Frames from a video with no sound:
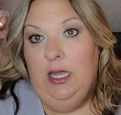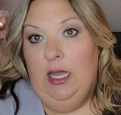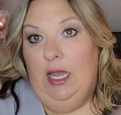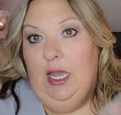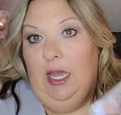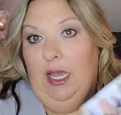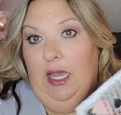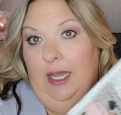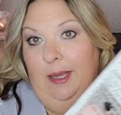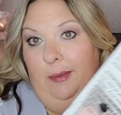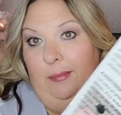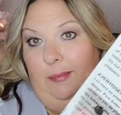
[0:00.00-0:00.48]

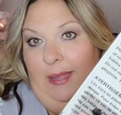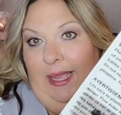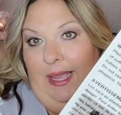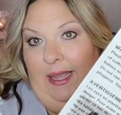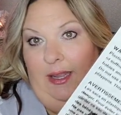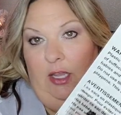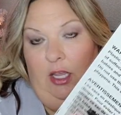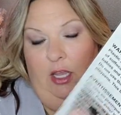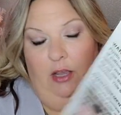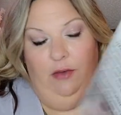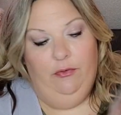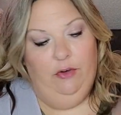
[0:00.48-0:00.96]
um,
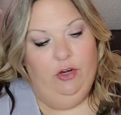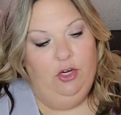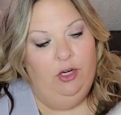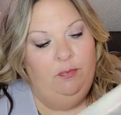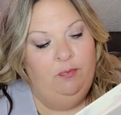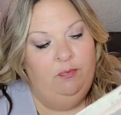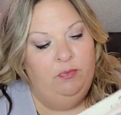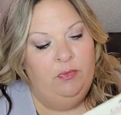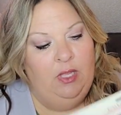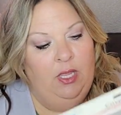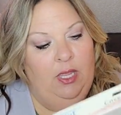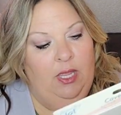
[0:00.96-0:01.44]
back
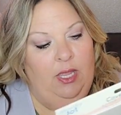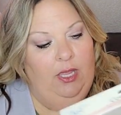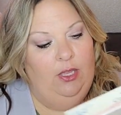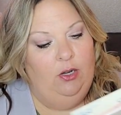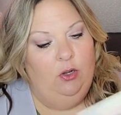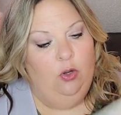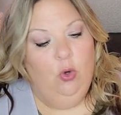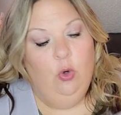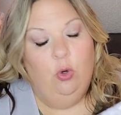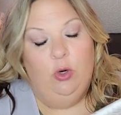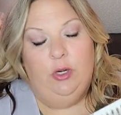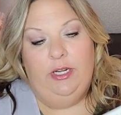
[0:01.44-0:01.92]
cover.
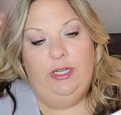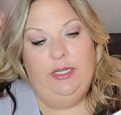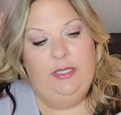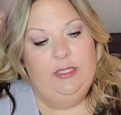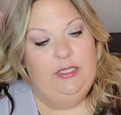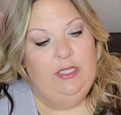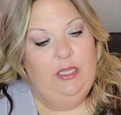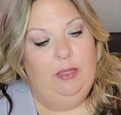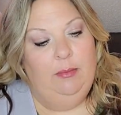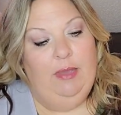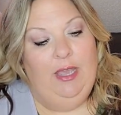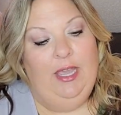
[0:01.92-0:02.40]
And according
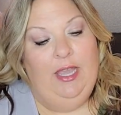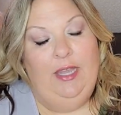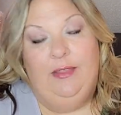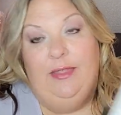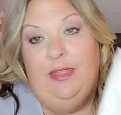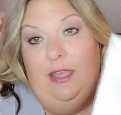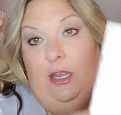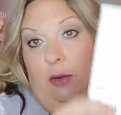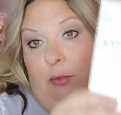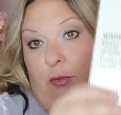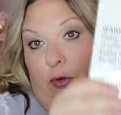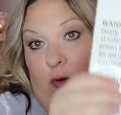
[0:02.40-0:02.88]
to the back,
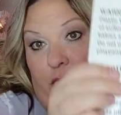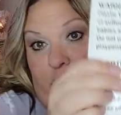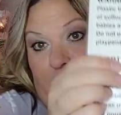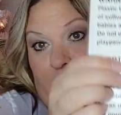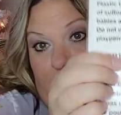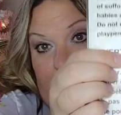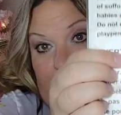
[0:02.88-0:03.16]
they are both